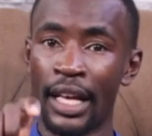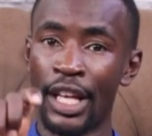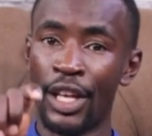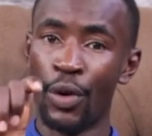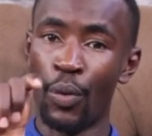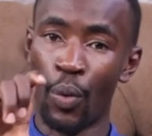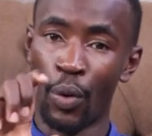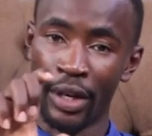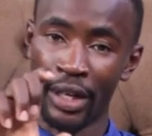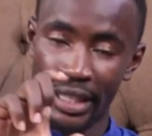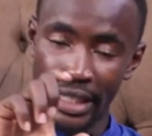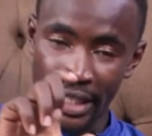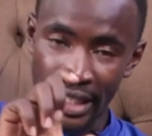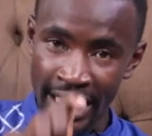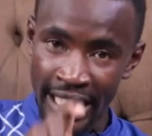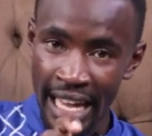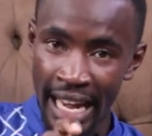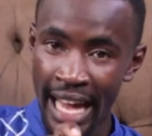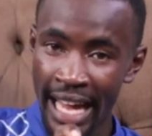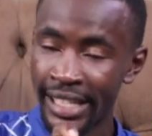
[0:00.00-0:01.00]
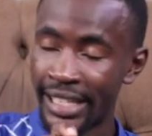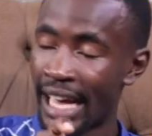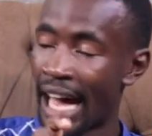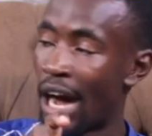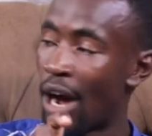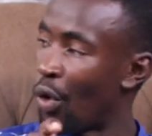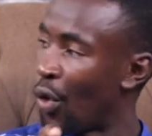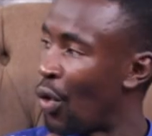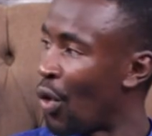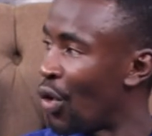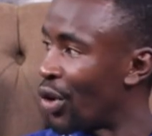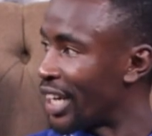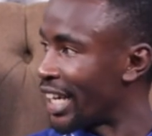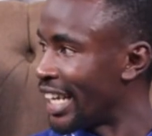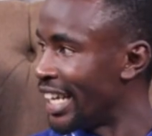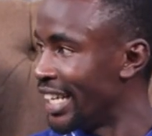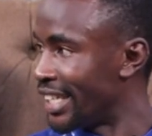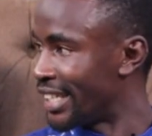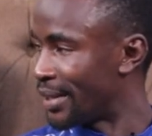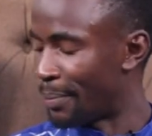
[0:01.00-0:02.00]
you will realize how God
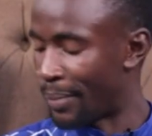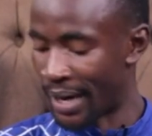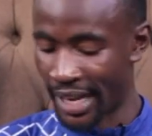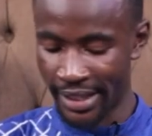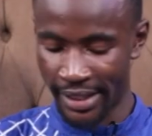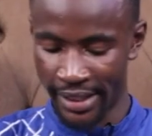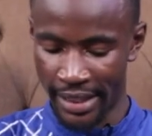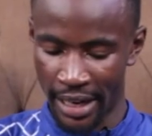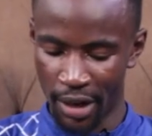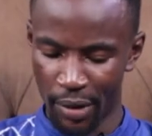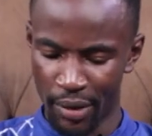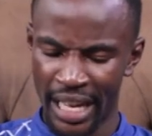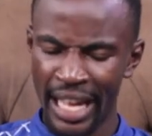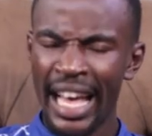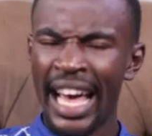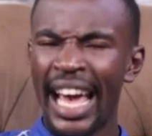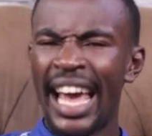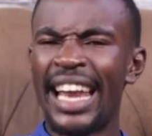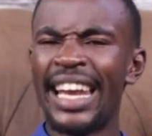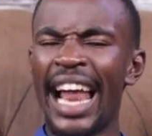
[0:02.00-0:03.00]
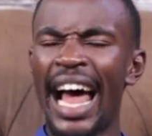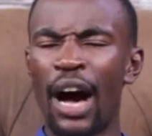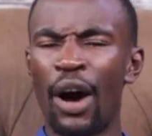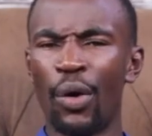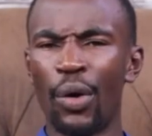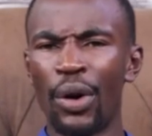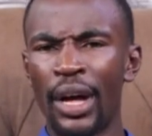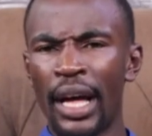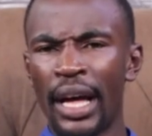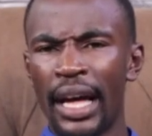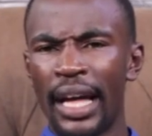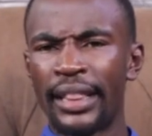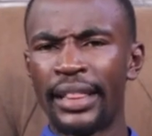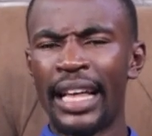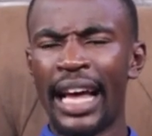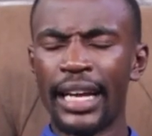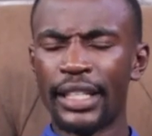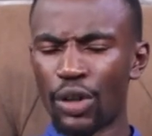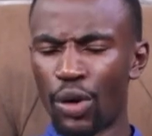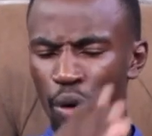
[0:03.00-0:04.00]
is. Praise the Lord. And now
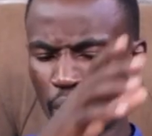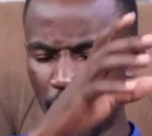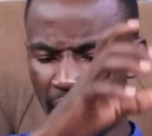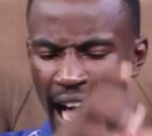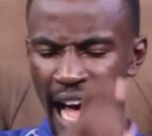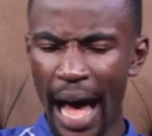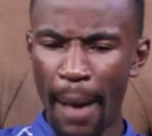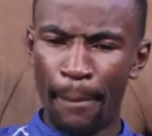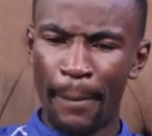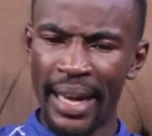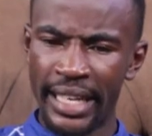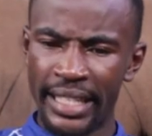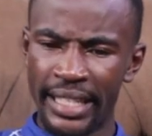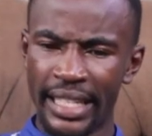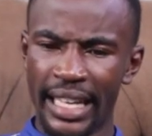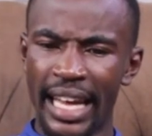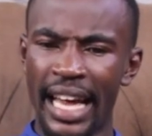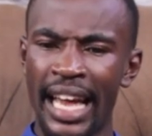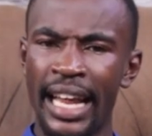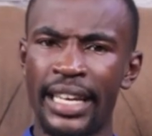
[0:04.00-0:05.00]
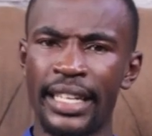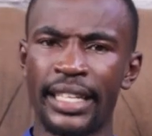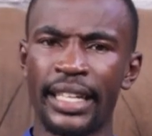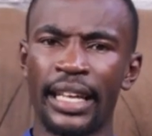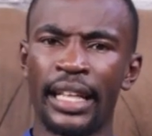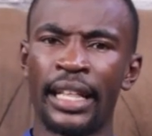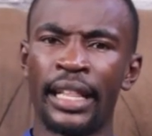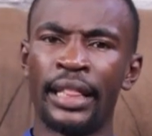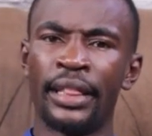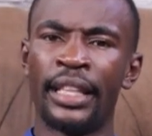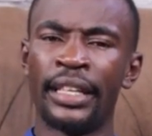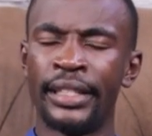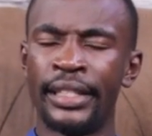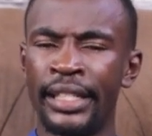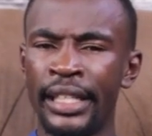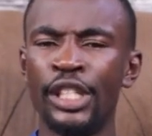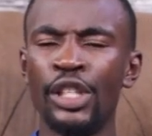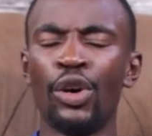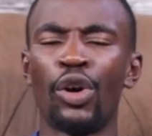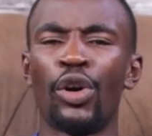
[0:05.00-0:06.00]
that all happened, and the
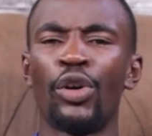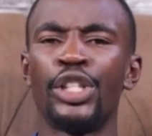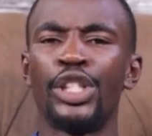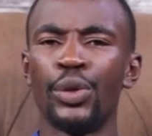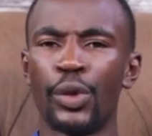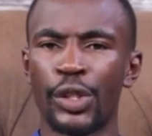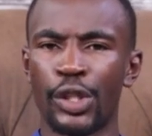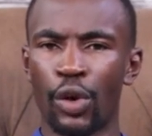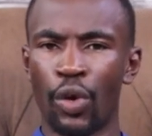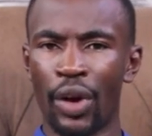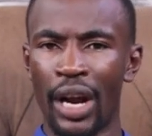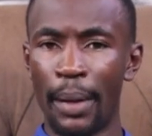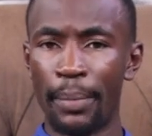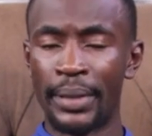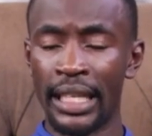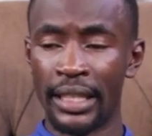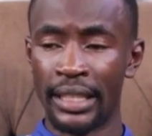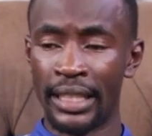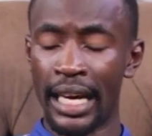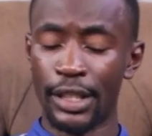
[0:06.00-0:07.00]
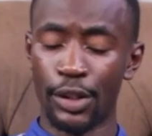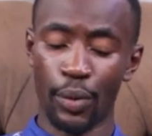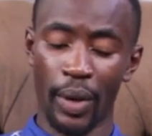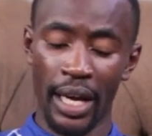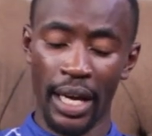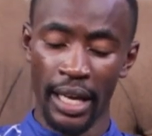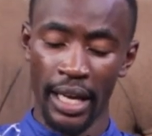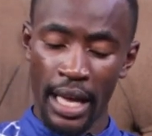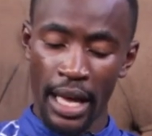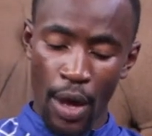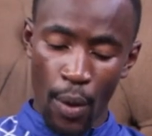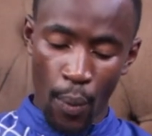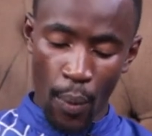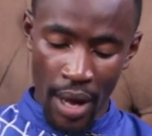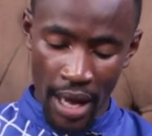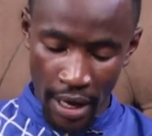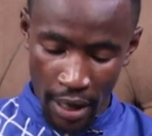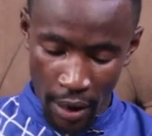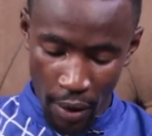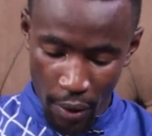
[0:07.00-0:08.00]
genealogy was corrupted. That's why
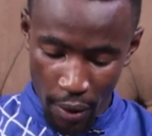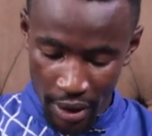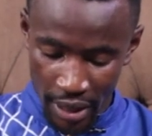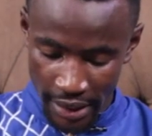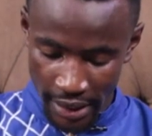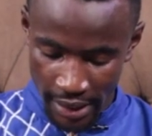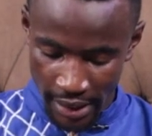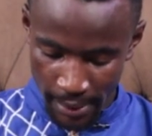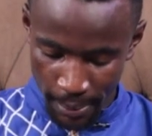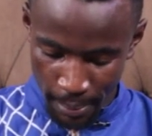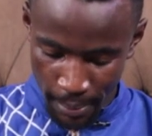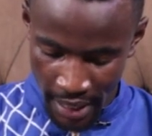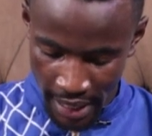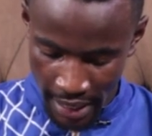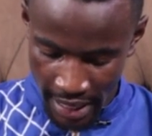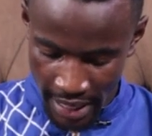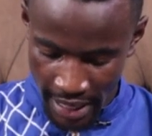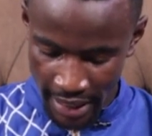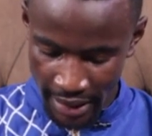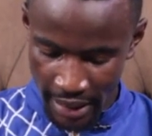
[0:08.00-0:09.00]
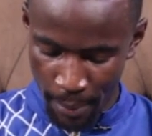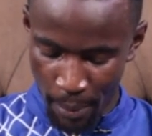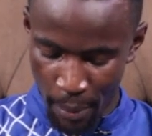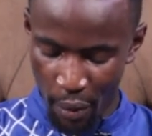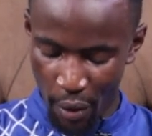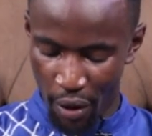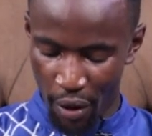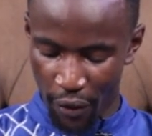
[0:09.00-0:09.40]
when God is beginning the book